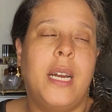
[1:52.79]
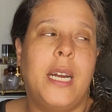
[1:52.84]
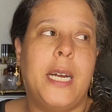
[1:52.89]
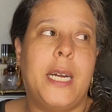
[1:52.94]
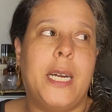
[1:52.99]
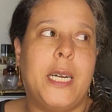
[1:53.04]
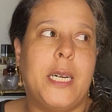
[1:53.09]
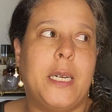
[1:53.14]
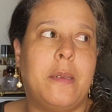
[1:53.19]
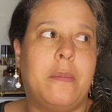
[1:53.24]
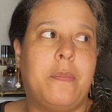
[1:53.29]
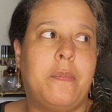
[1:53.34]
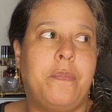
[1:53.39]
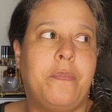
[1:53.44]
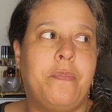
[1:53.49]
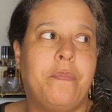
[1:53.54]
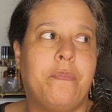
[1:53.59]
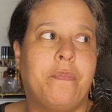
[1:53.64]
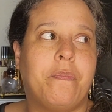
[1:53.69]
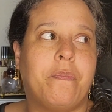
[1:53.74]

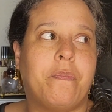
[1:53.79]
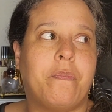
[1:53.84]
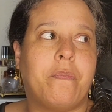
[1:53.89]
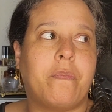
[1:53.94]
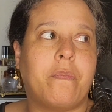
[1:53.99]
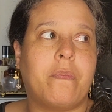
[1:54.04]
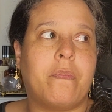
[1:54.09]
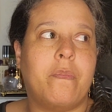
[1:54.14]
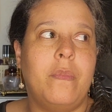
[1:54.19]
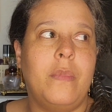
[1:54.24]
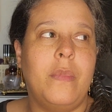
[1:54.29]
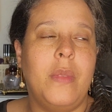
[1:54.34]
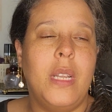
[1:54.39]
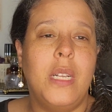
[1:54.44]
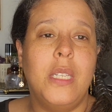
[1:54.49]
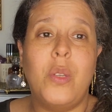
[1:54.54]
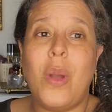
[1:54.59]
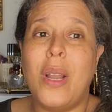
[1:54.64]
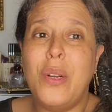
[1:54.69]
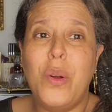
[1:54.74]
Um,
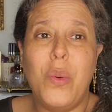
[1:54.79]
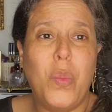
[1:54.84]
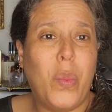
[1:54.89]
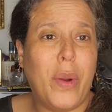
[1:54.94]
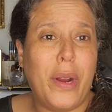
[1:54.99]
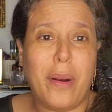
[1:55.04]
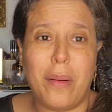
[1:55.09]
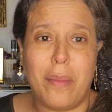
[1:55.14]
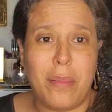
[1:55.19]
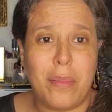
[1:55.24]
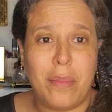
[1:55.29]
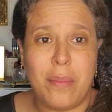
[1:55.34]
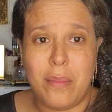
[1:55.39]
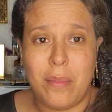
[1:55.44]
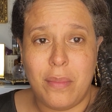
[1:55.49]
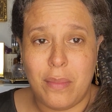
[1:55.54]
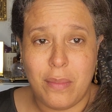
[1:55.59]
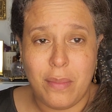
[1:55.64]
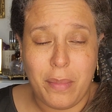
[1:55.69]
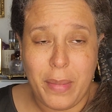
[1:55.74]
so I don't wear
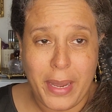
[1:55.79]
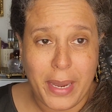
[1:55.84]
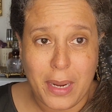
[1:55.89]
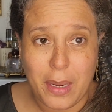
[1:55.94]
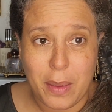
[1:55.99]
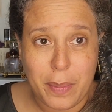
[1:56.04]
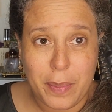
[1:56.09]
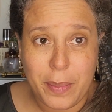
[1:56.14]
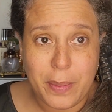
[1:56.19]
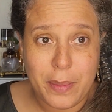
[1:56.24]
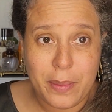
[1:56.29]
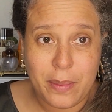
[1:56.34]
makeup